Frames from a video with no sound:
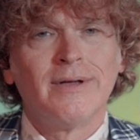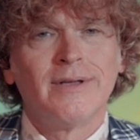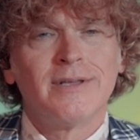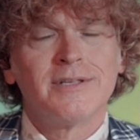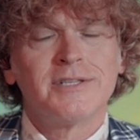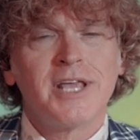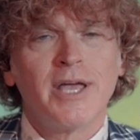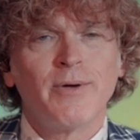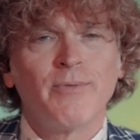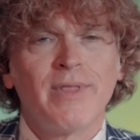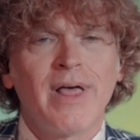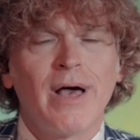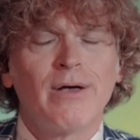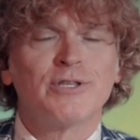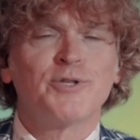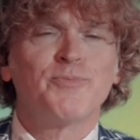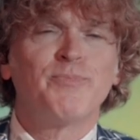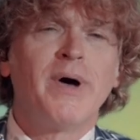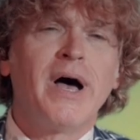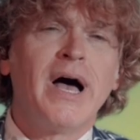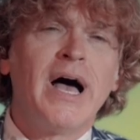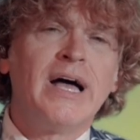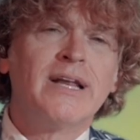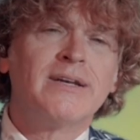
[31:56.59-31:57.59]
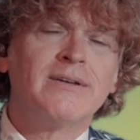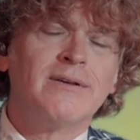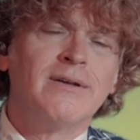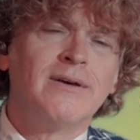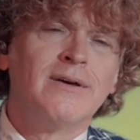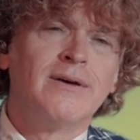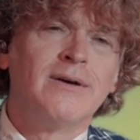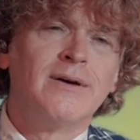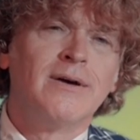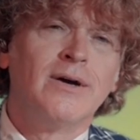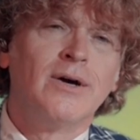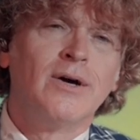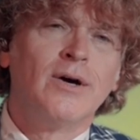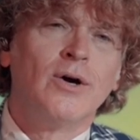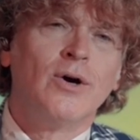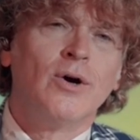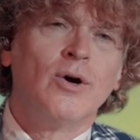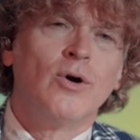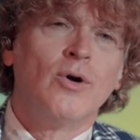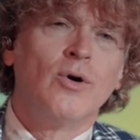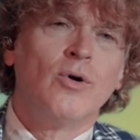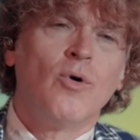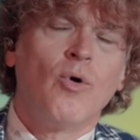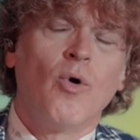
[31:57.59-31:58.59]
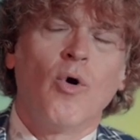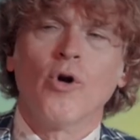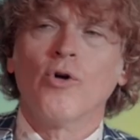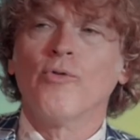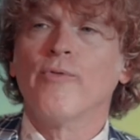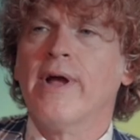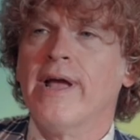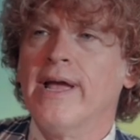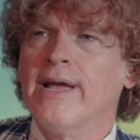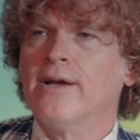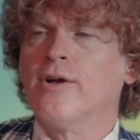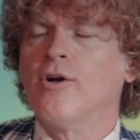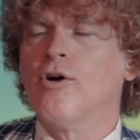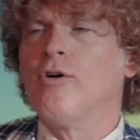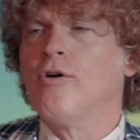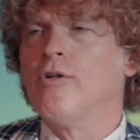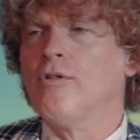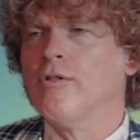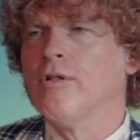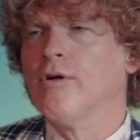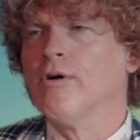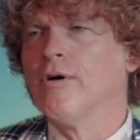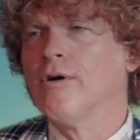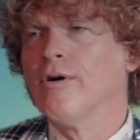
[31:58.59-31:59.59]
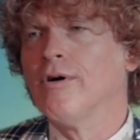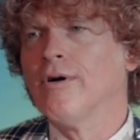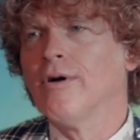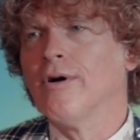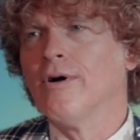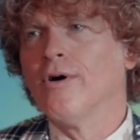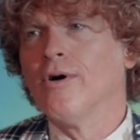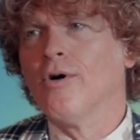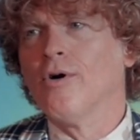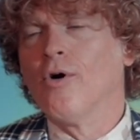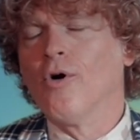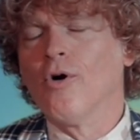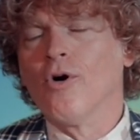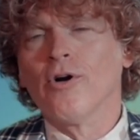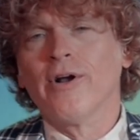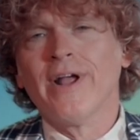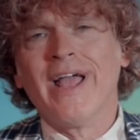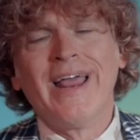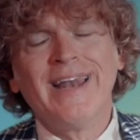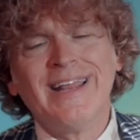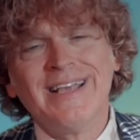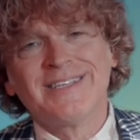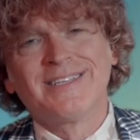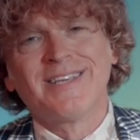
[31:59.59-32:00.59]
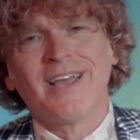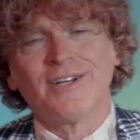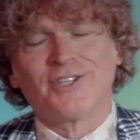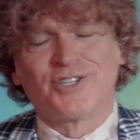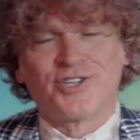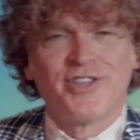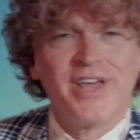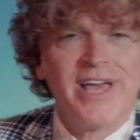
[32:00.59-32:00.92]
say without spot, without spot or, wrinkle, or, wrinkle, or any such